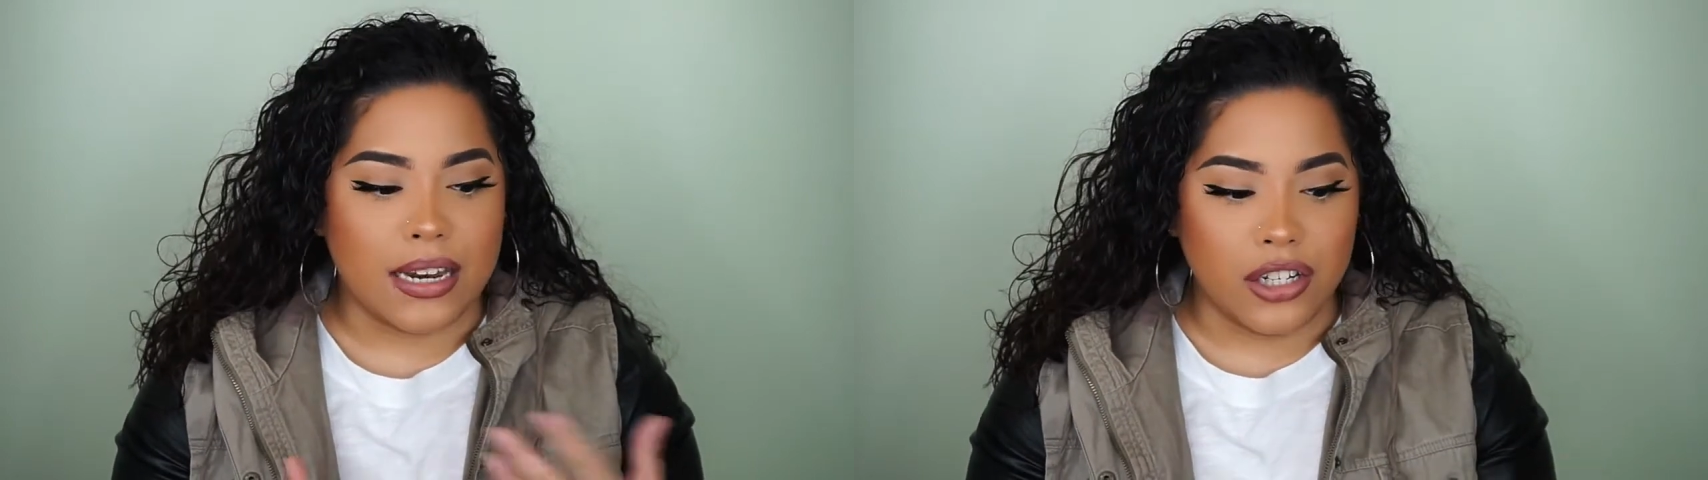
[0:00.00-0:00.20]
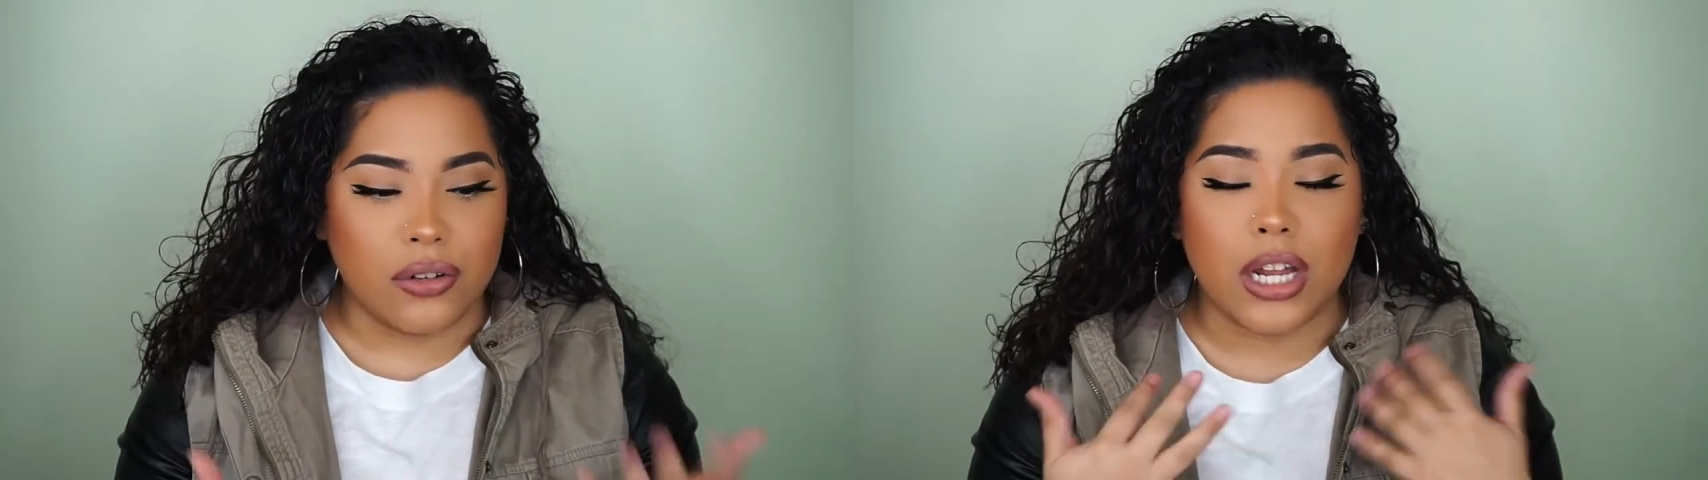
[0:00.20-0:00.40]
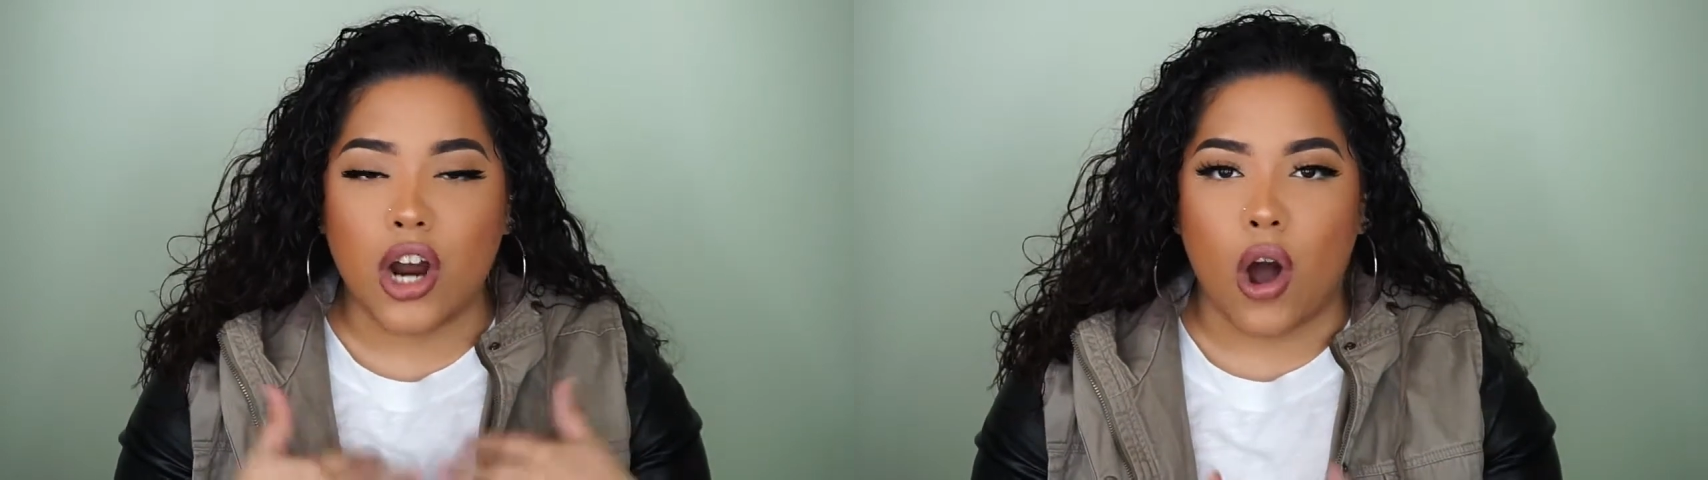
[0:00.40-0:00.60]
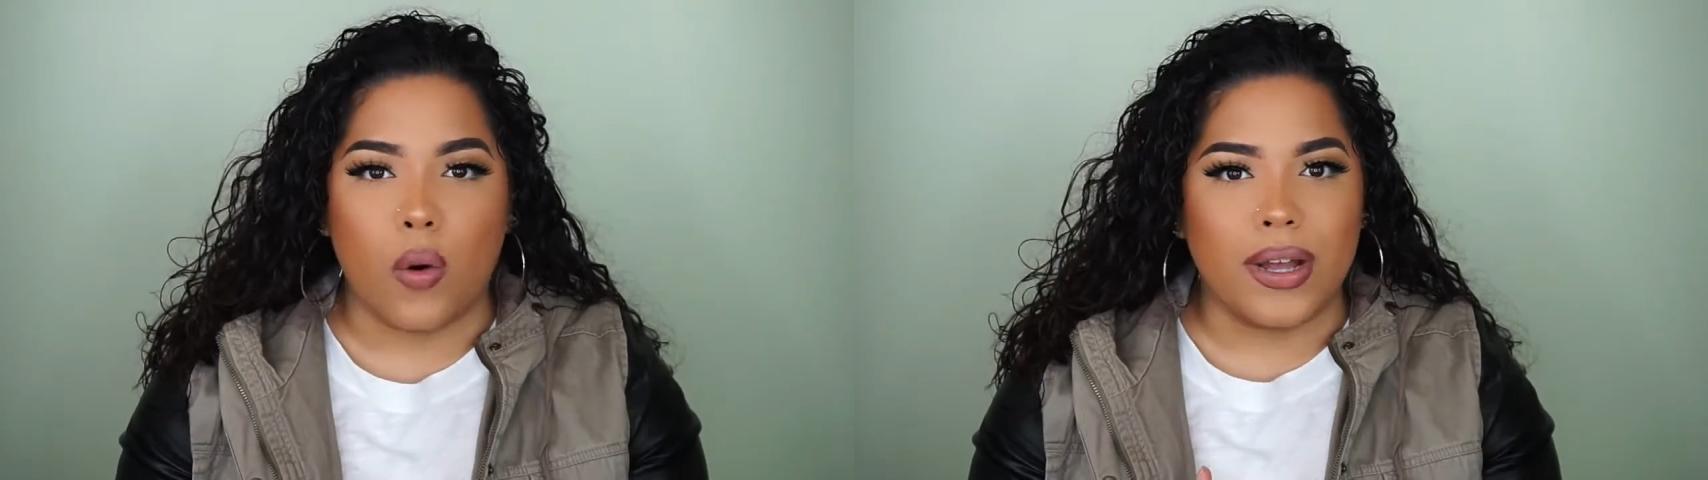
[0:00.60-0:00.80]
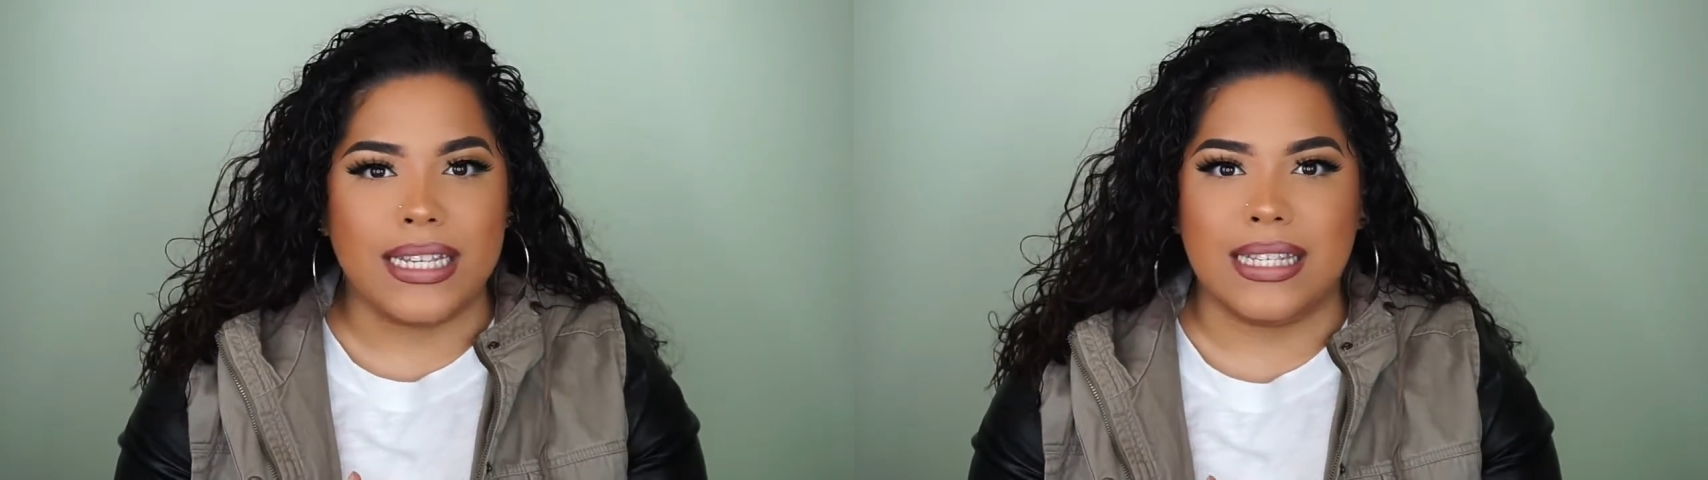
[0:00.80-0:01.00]
And you can
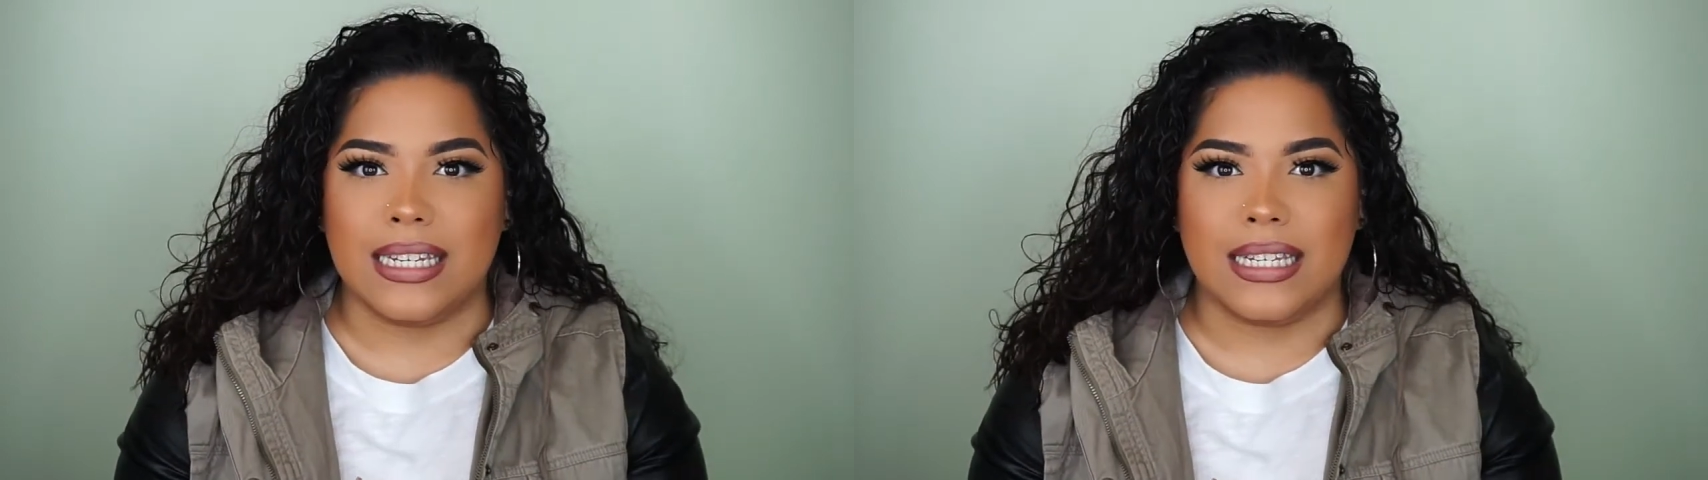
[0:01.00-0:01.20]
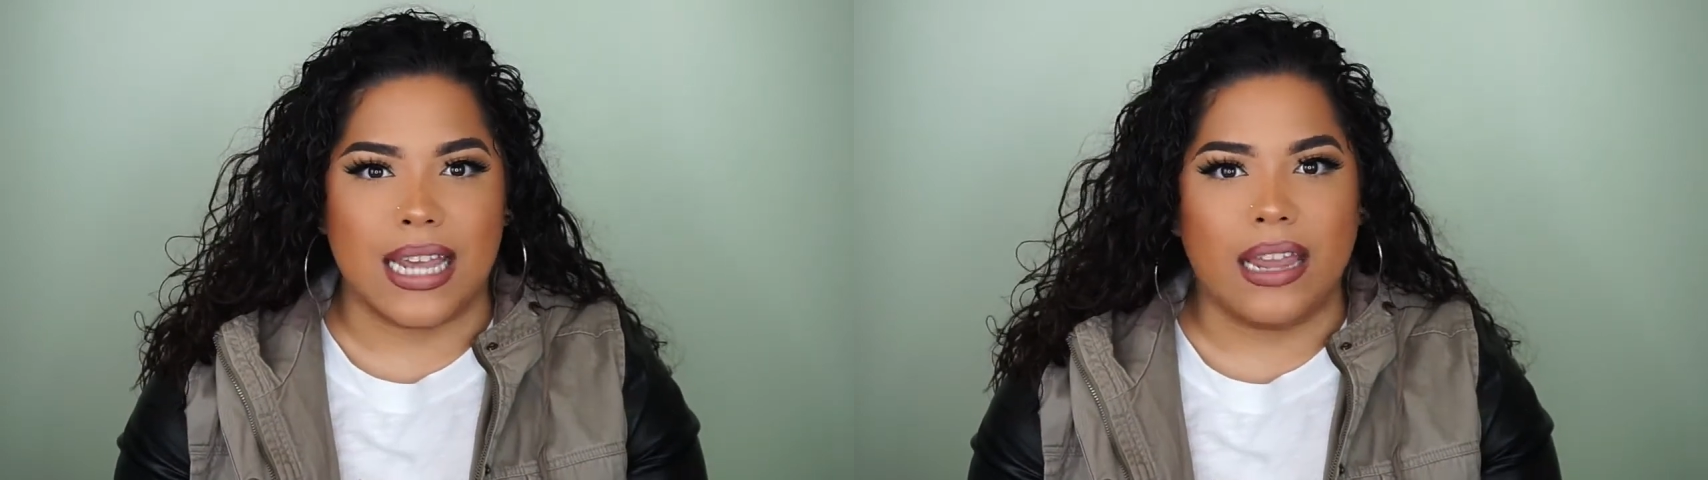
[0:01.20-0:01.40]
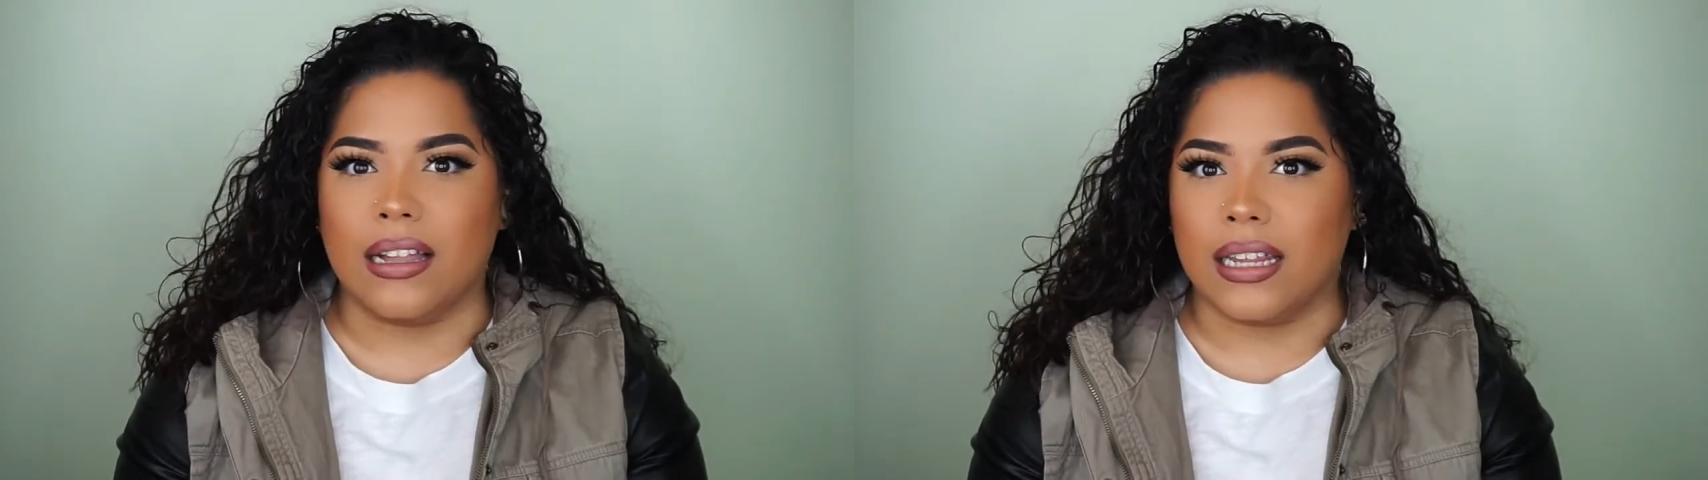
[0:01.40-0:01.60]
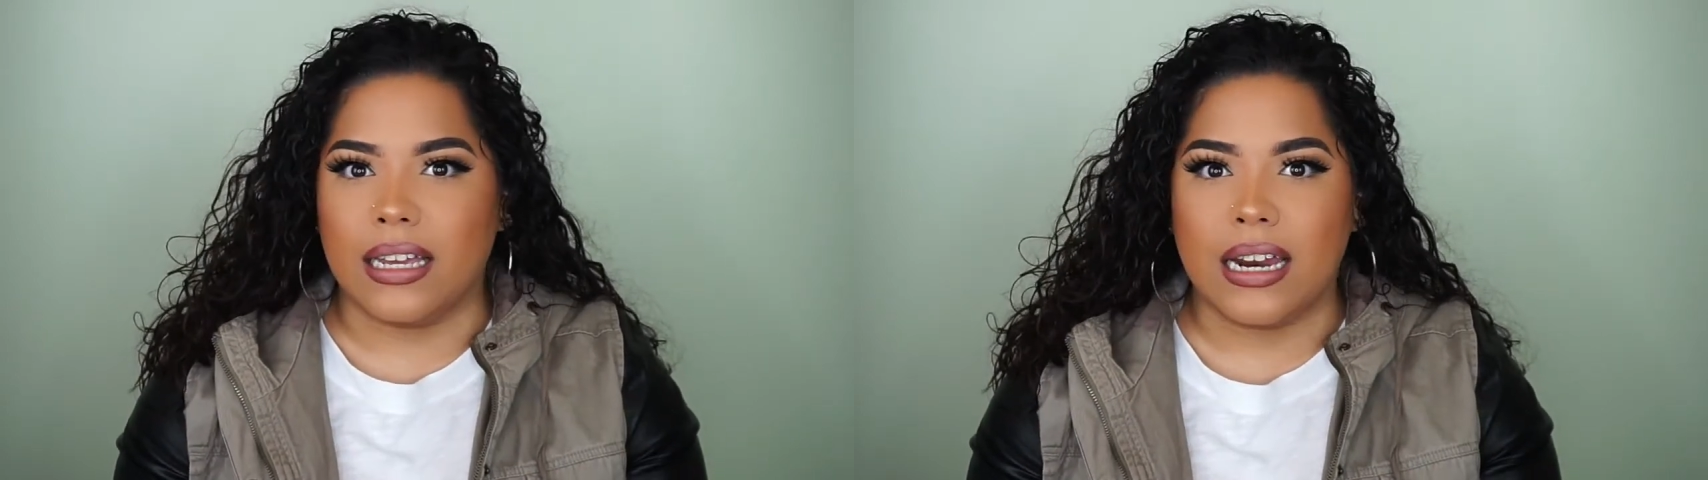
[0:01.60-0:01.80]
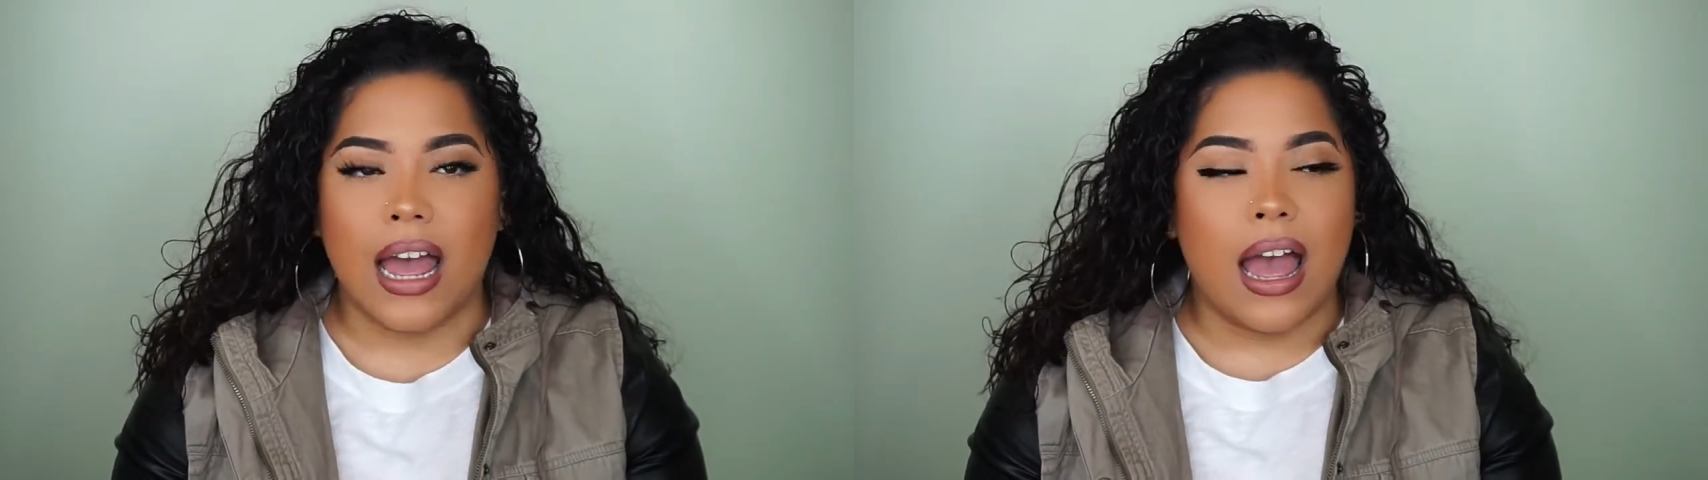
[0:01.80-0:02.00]
always detangle it.